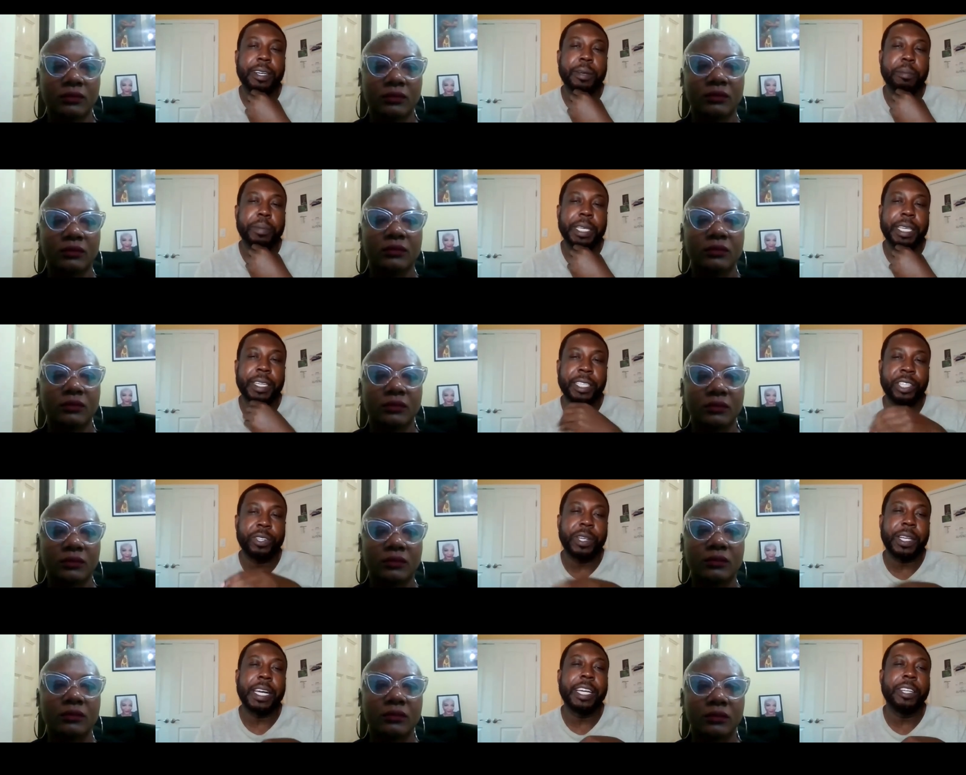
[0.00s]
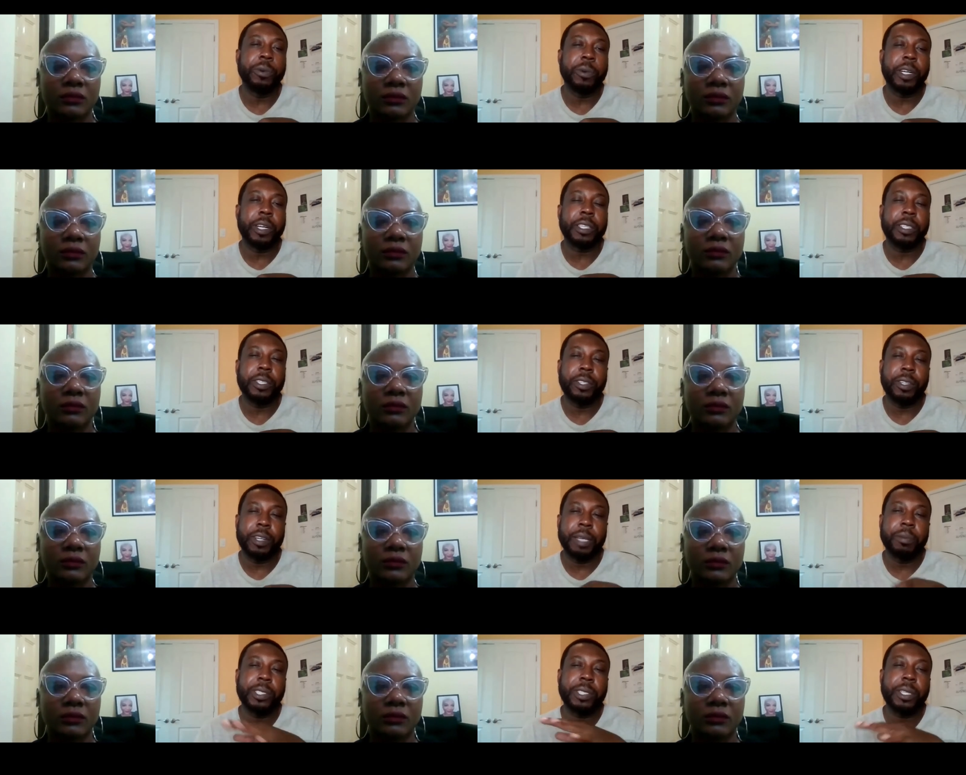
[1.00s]
Speaker 1: uh, be, in your line of work,
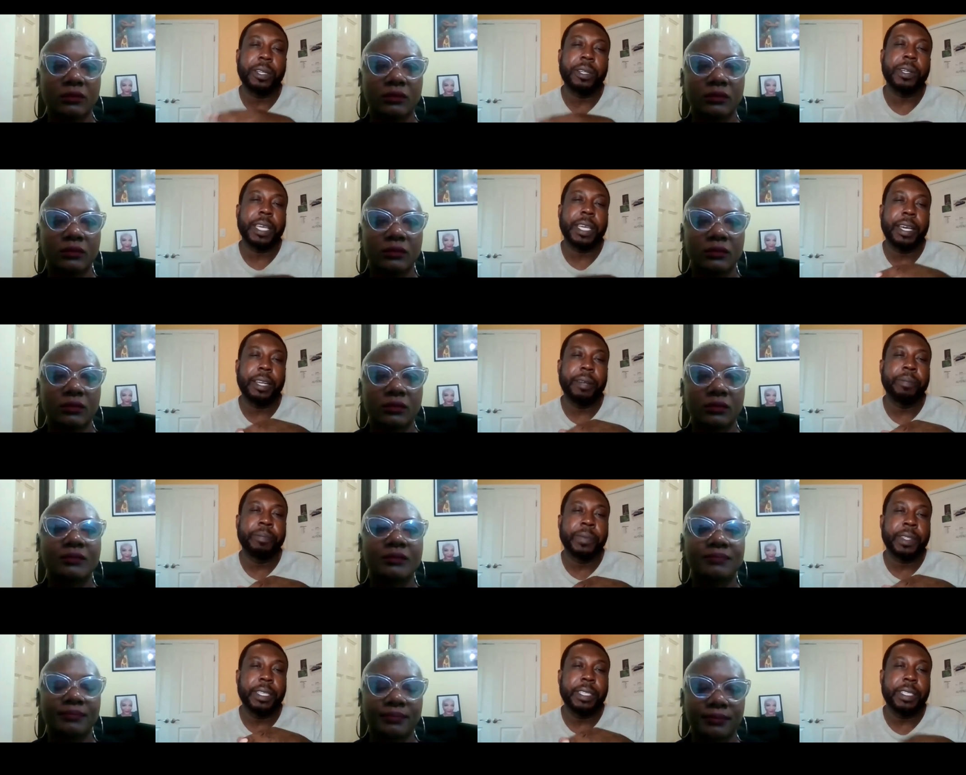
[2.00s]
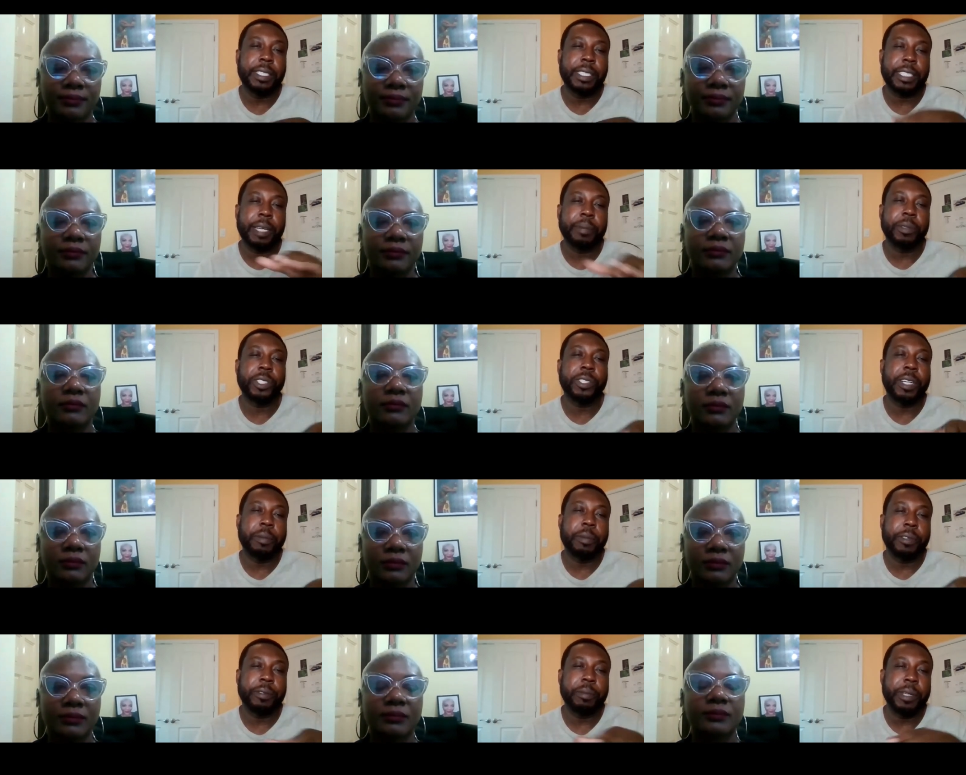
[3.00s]
you're able to look at this type of
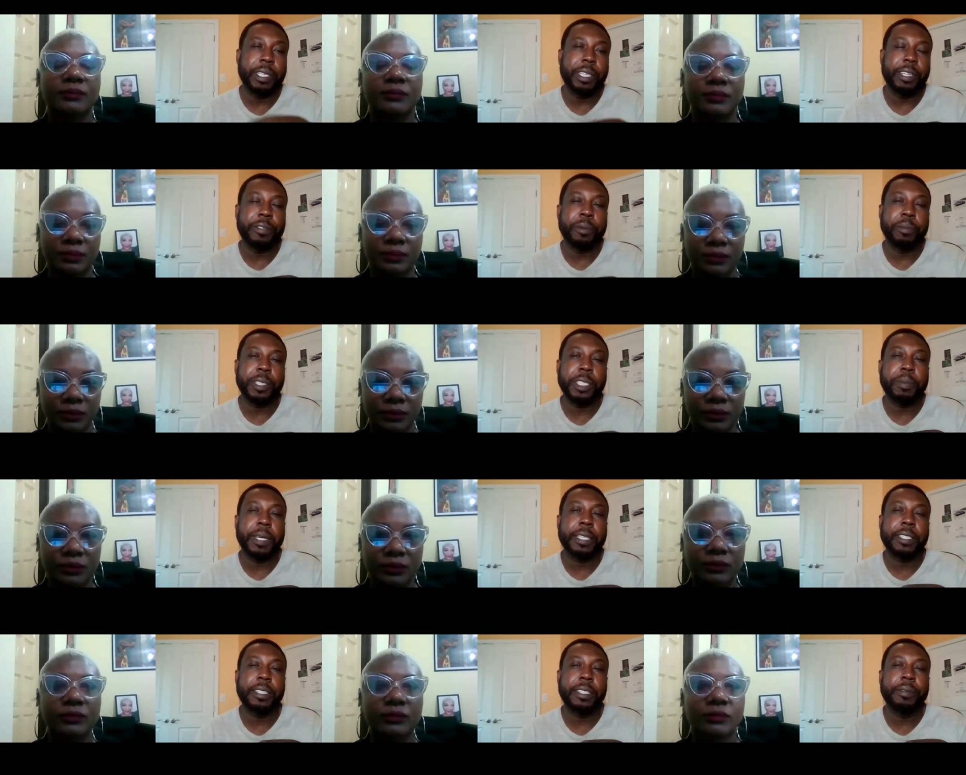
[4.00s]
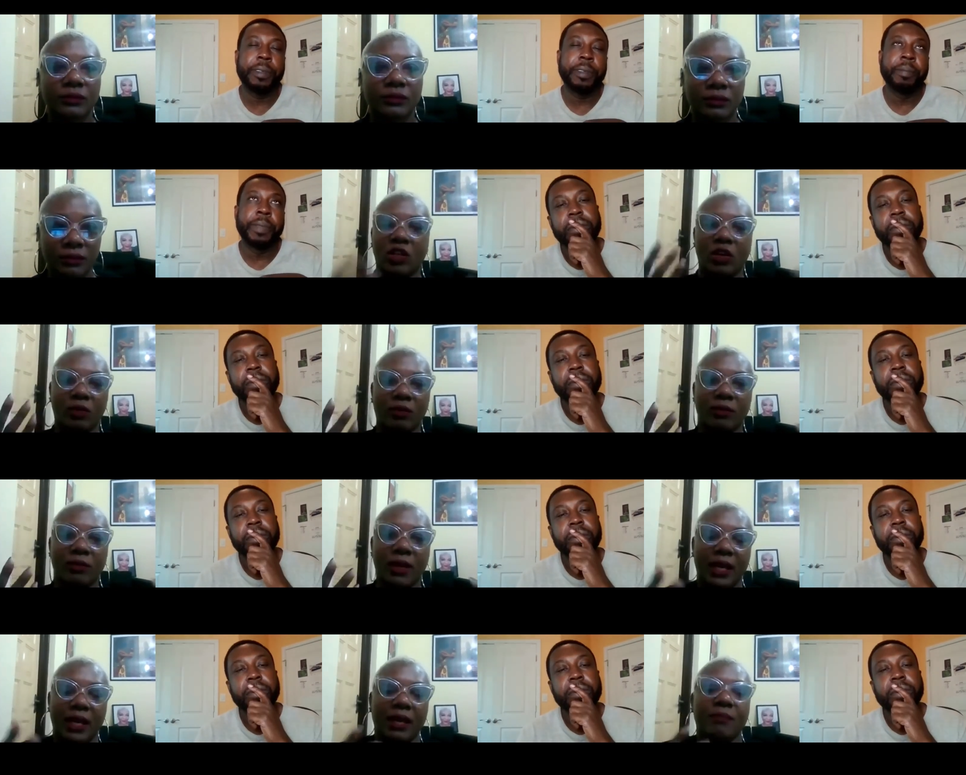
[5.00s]
trauma from a different perspective? You
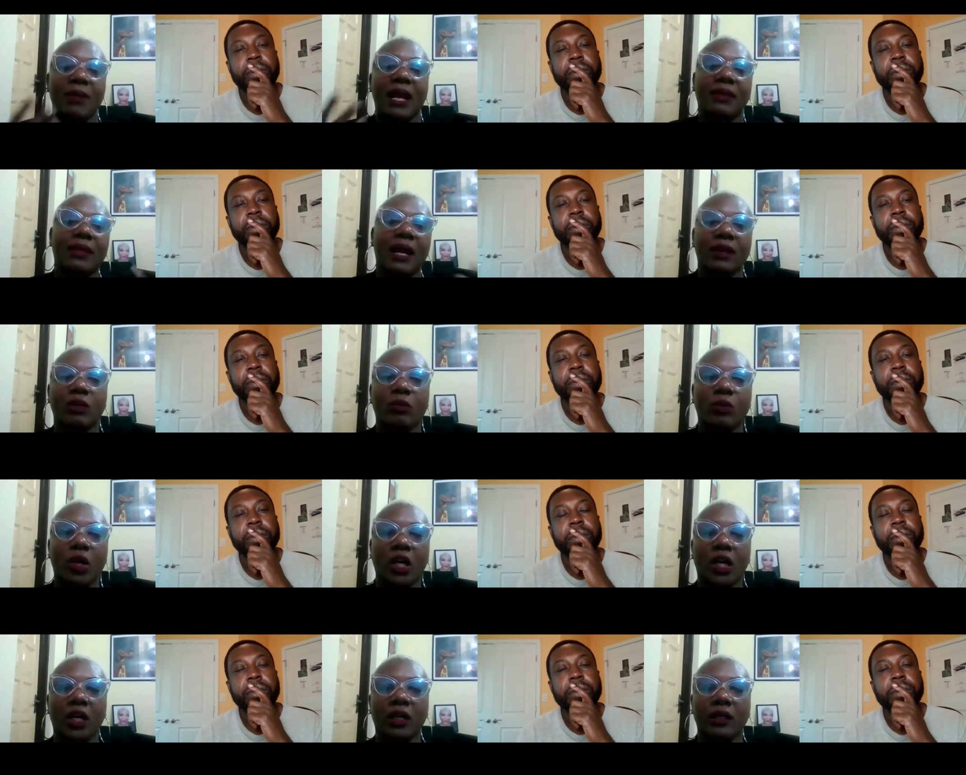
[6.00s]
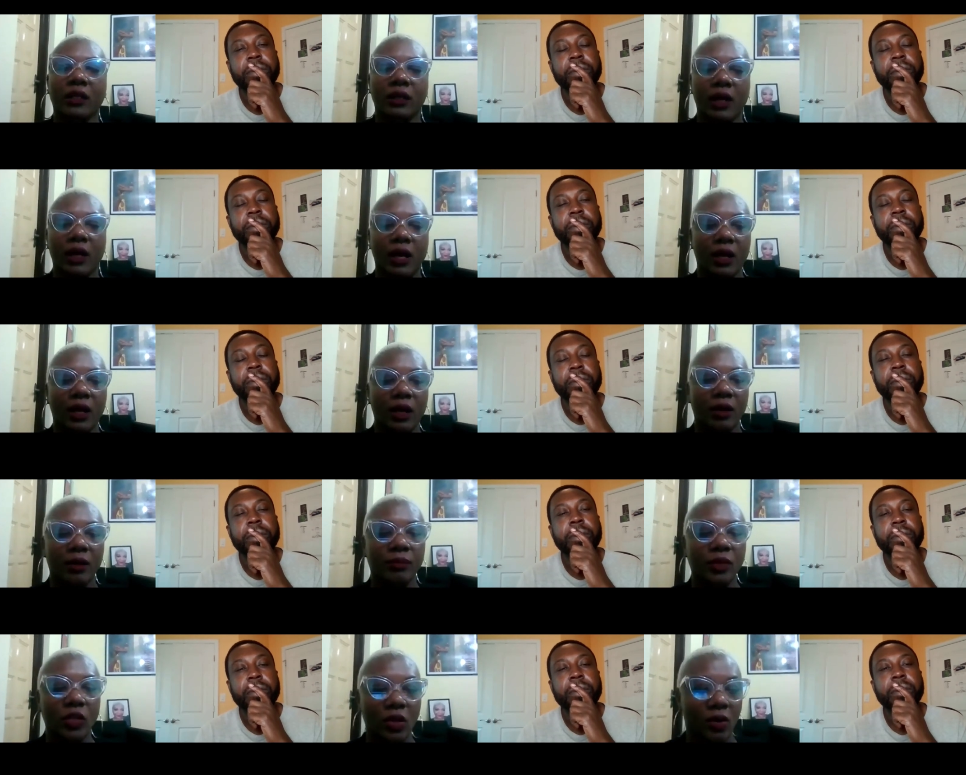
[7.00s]
Speaker 2: know, in my line of work,
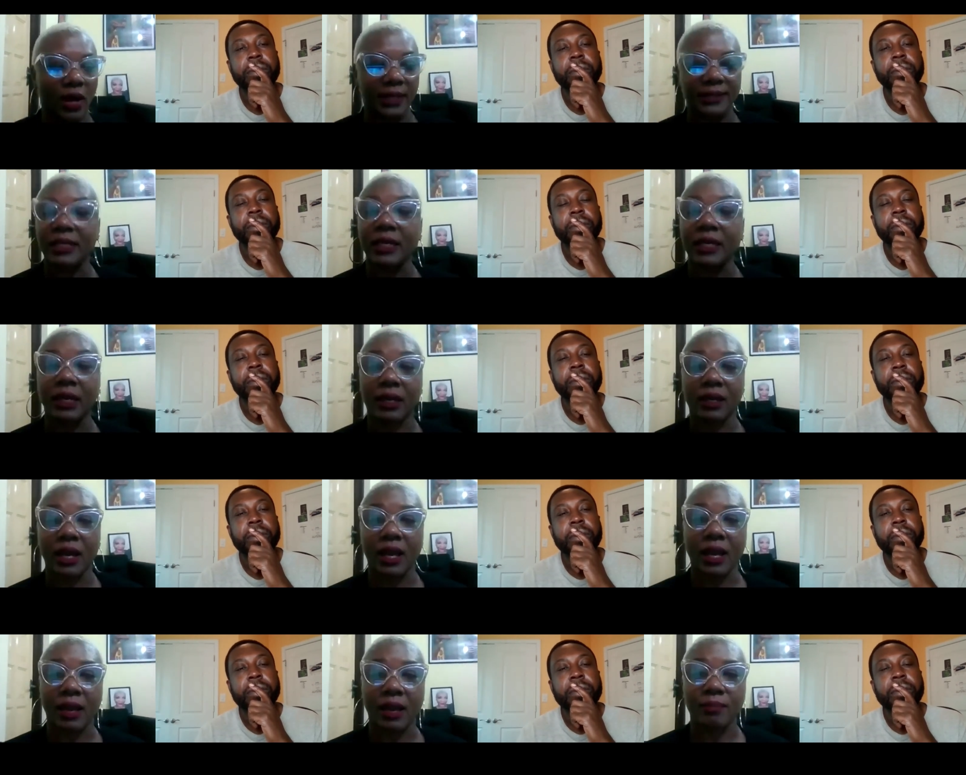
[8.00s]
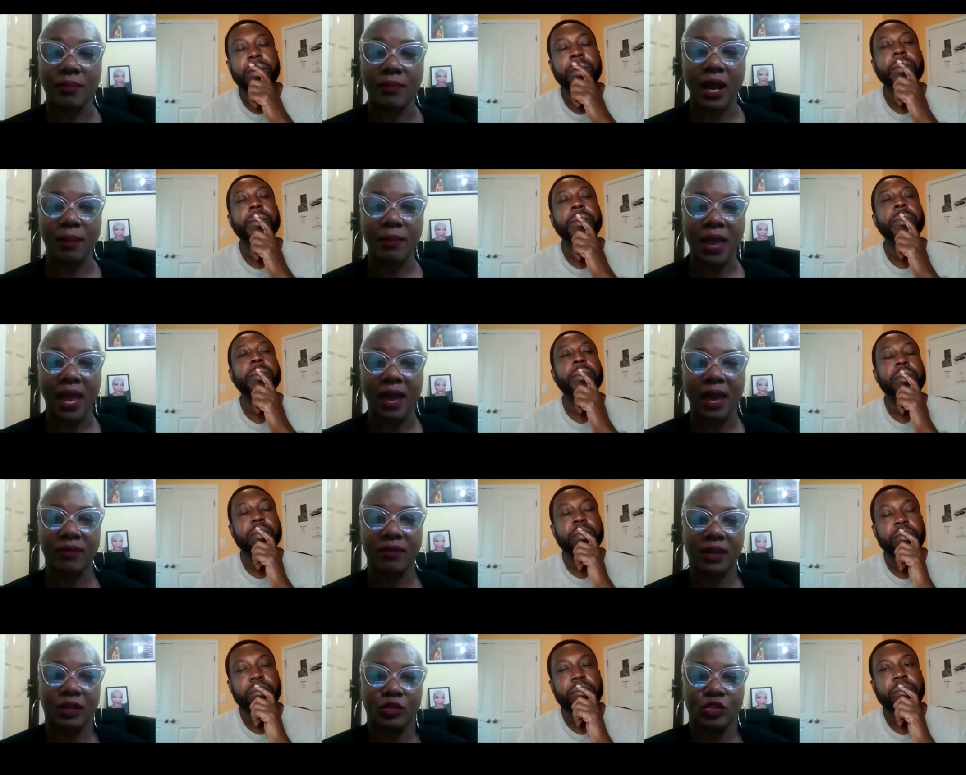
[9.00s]
um, you know, I see it. I, am I'm, I'm
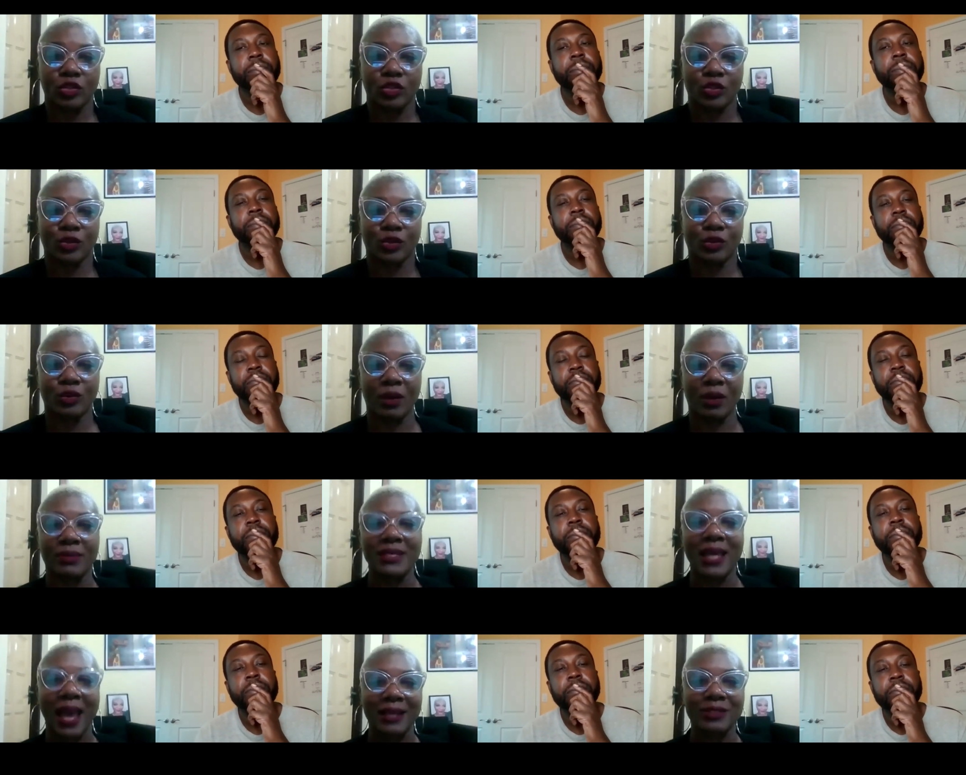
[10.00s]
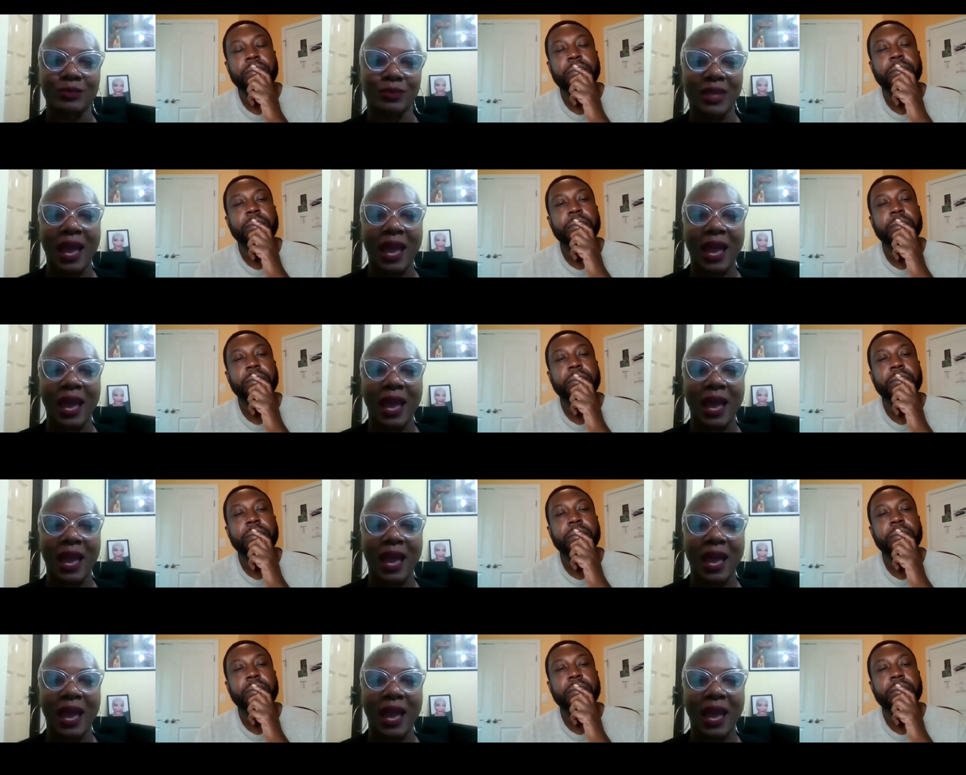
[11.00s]
having to, I'm tasked with